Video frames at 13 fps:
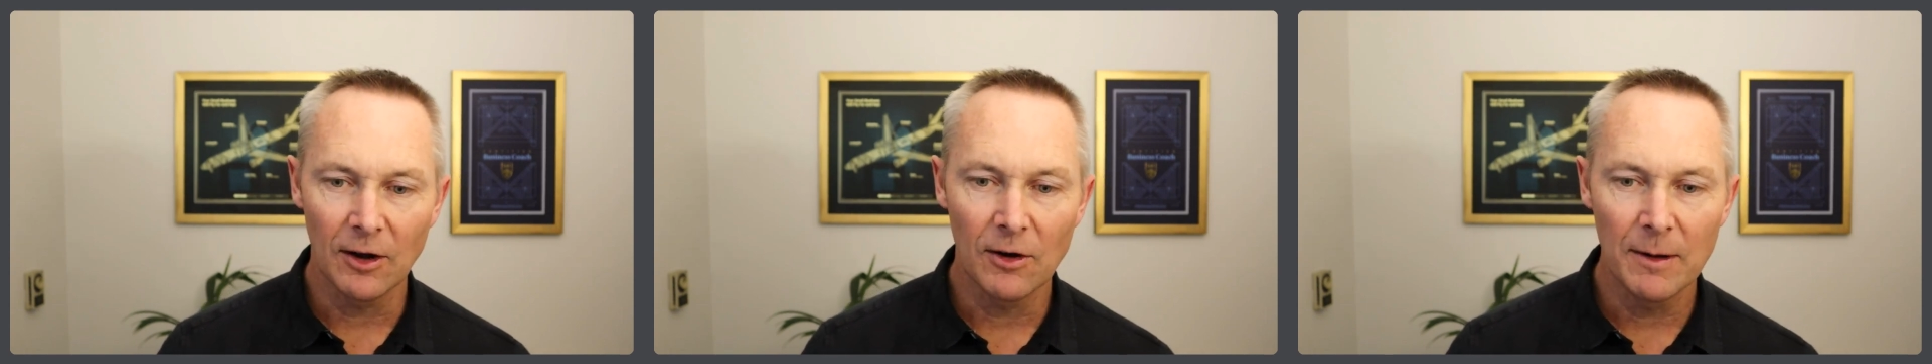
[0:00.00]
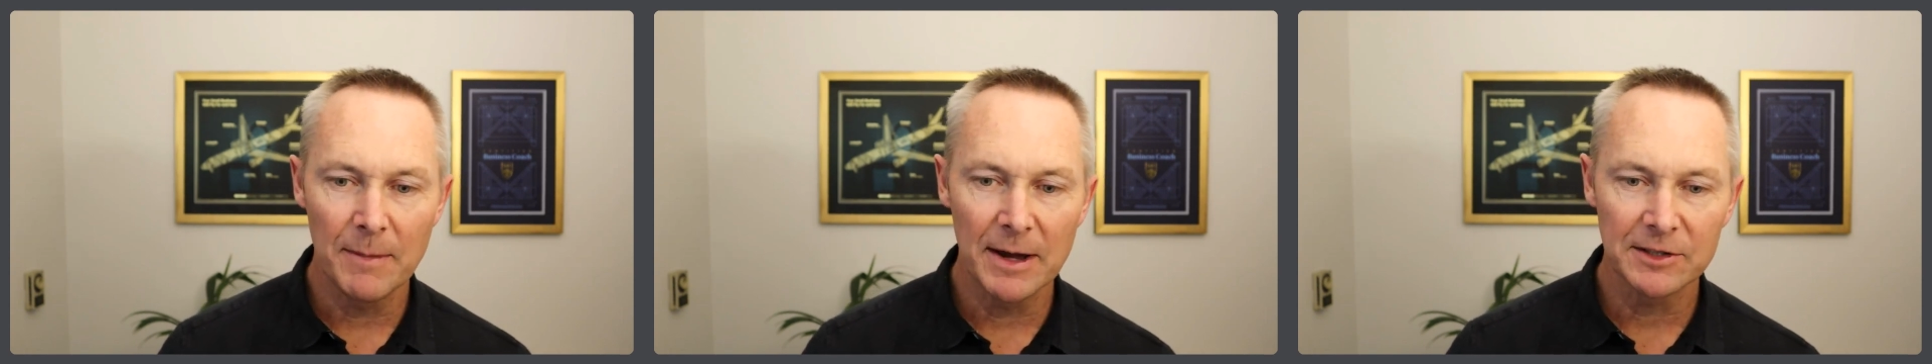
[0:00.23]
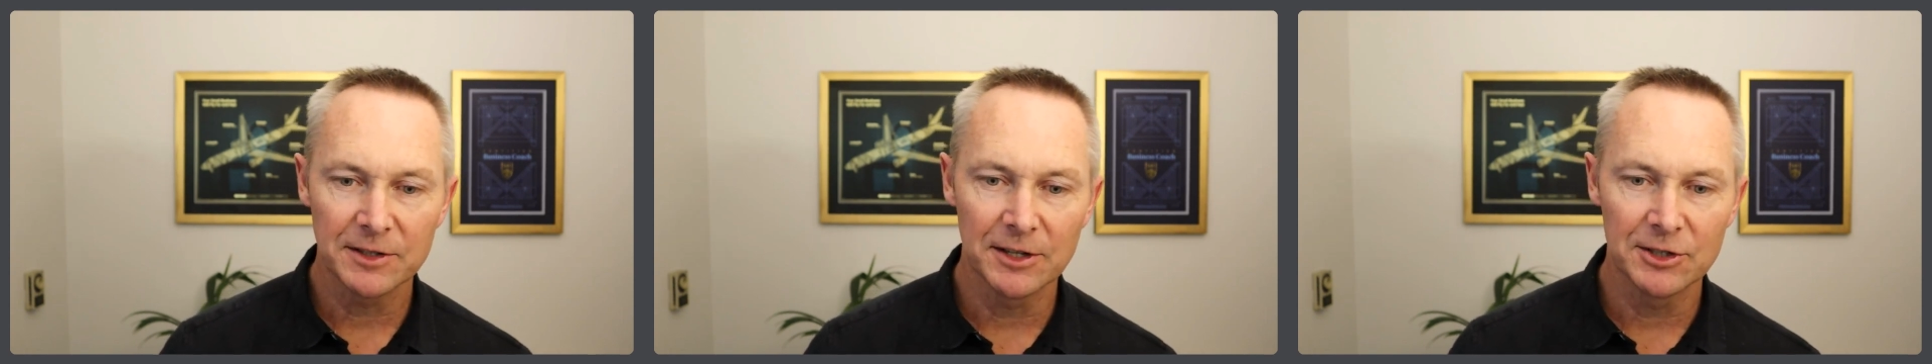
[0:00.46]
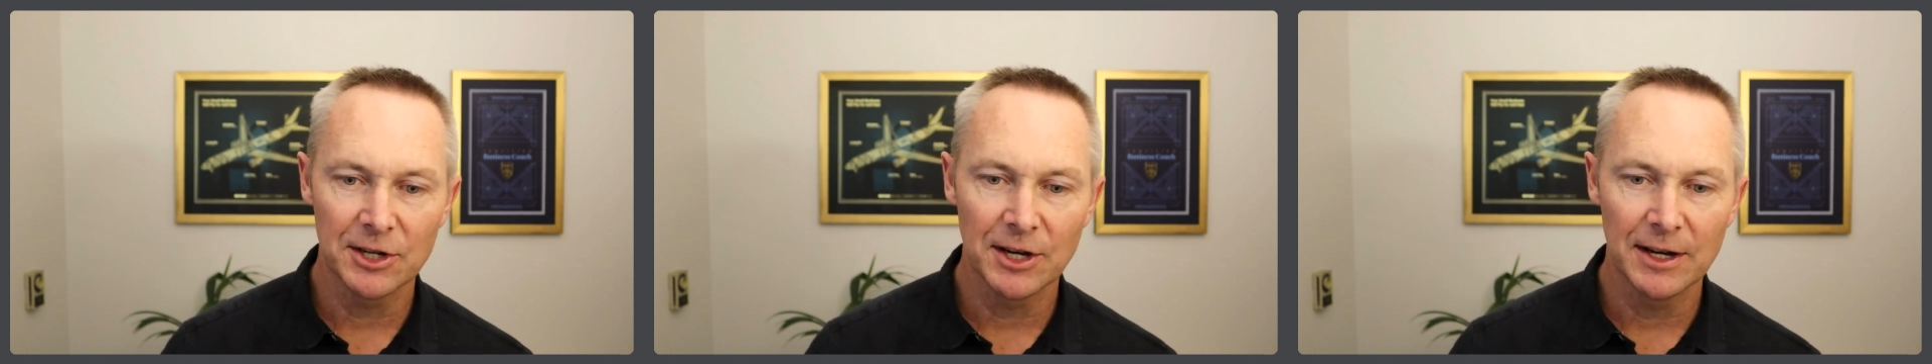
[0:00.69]
I must
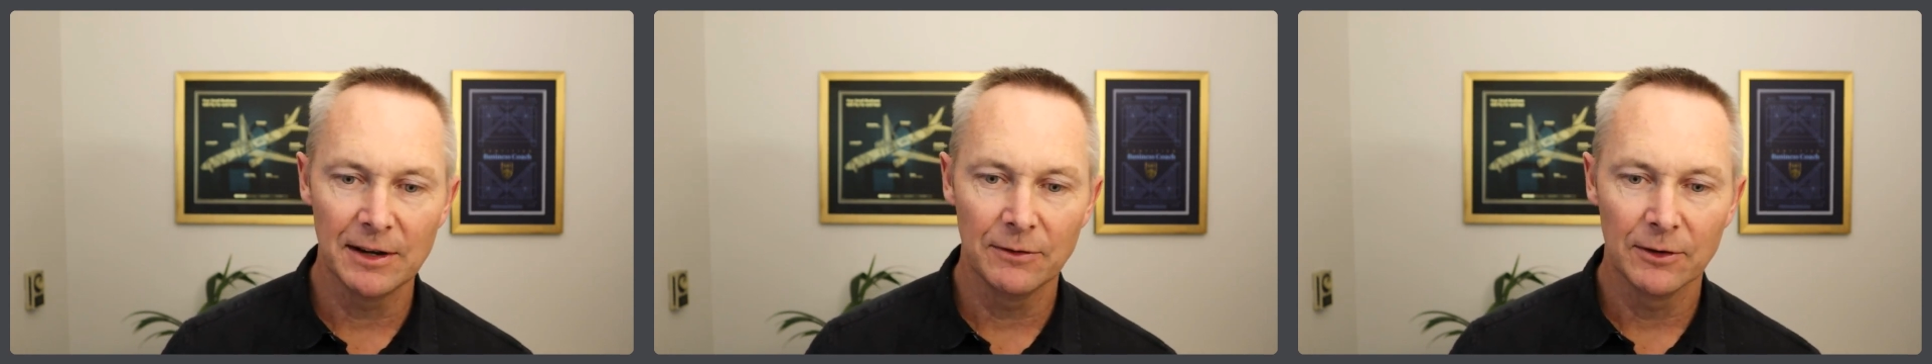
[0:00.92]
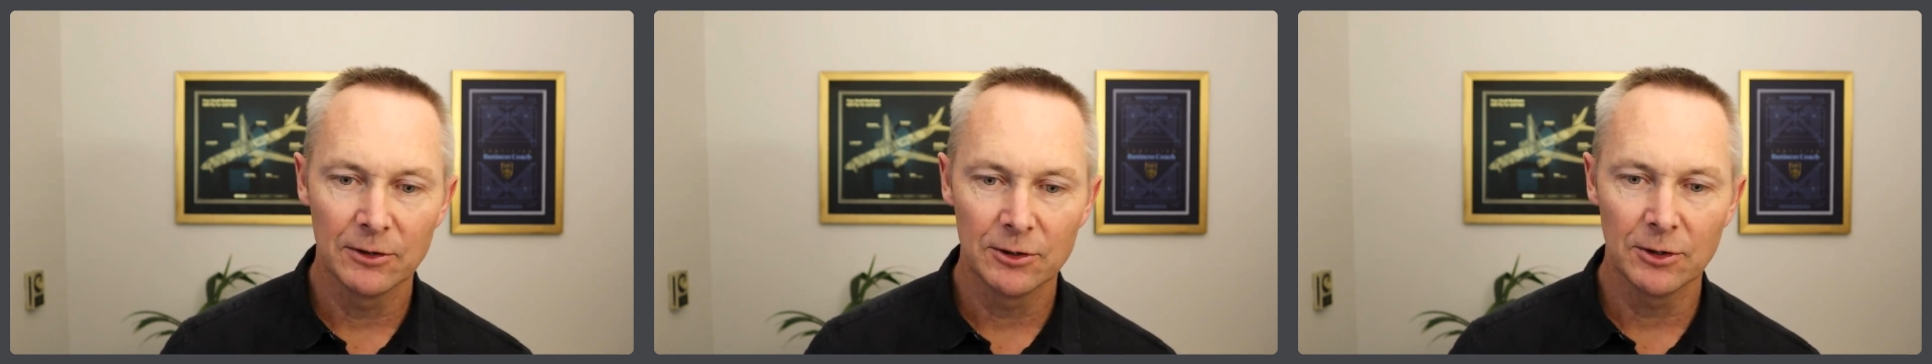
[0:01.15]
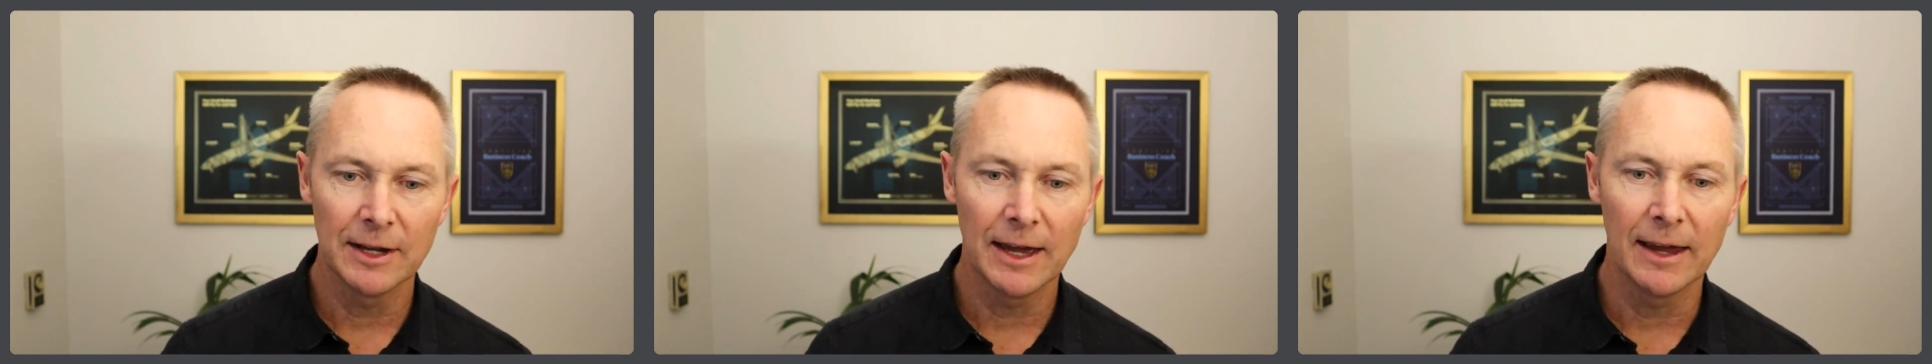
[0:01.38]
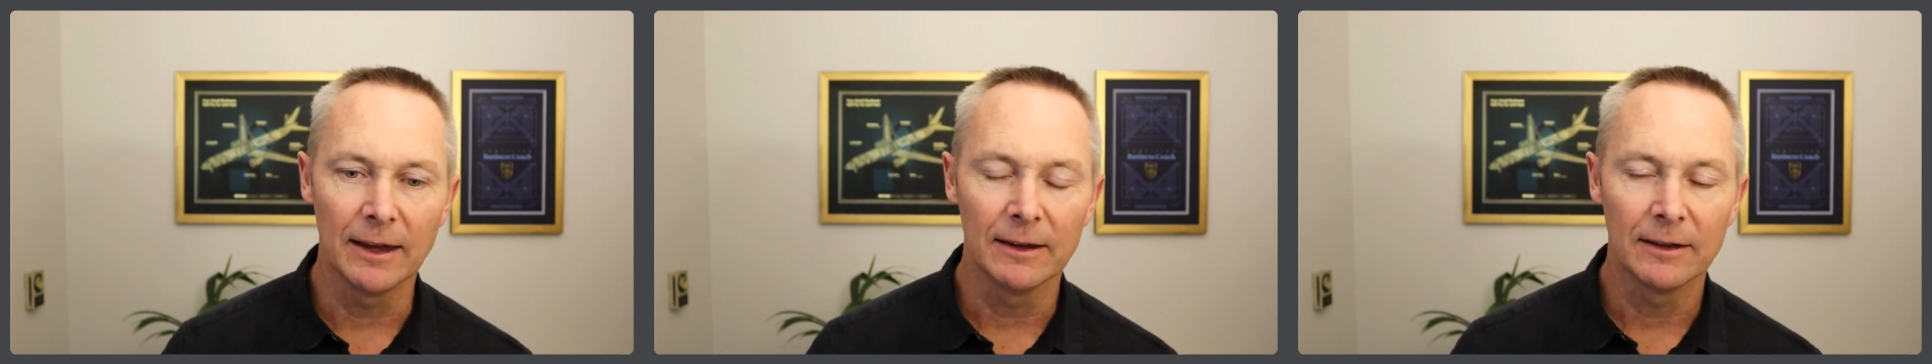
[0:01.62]
achieve
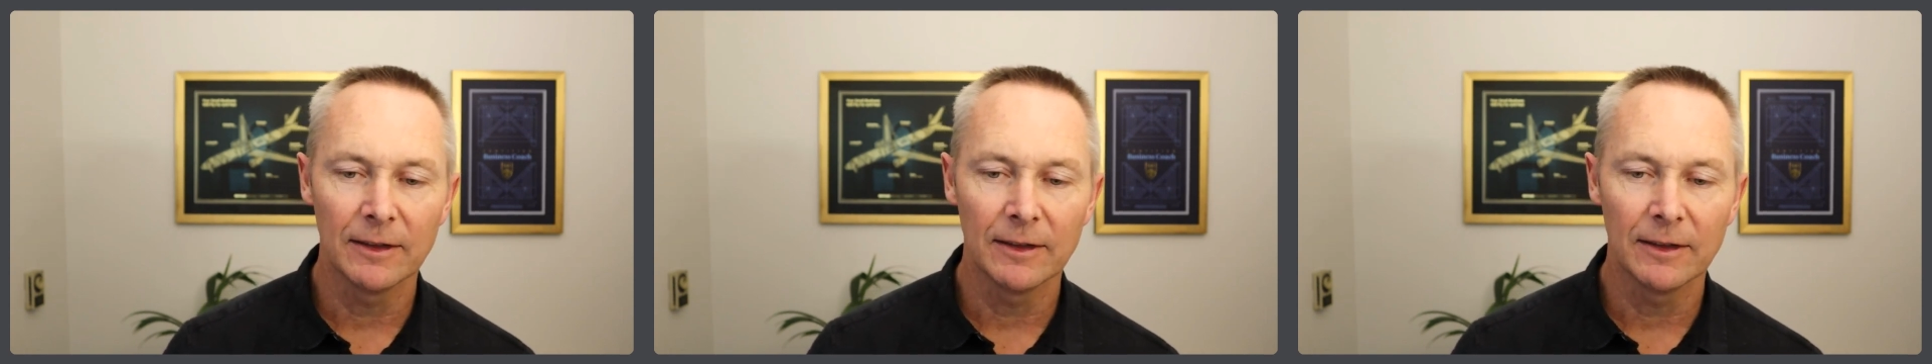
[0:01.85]
today.